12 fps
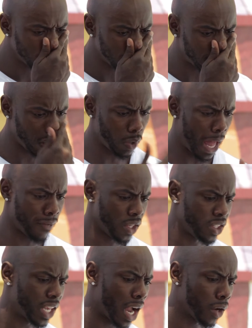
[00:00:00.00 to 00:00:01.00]
she would have to
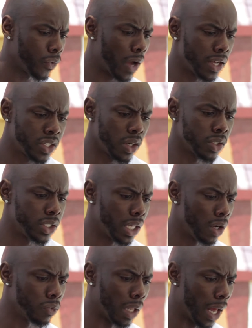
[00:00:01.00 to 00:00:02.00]
sacrifice
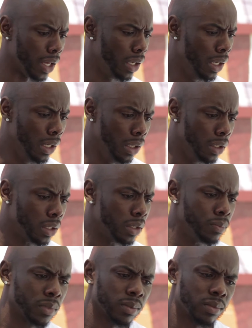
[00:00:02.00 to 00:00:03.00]
herself, like
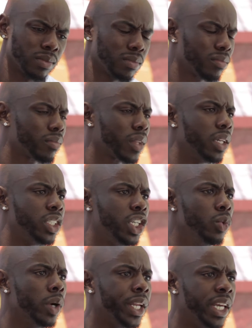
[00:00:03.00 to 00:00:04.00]
she
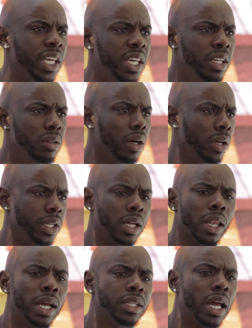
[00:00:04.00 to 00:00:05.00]
wouldn't eat or nothing
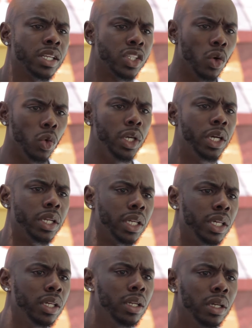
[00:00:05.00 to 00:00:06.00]
like that so we could eat.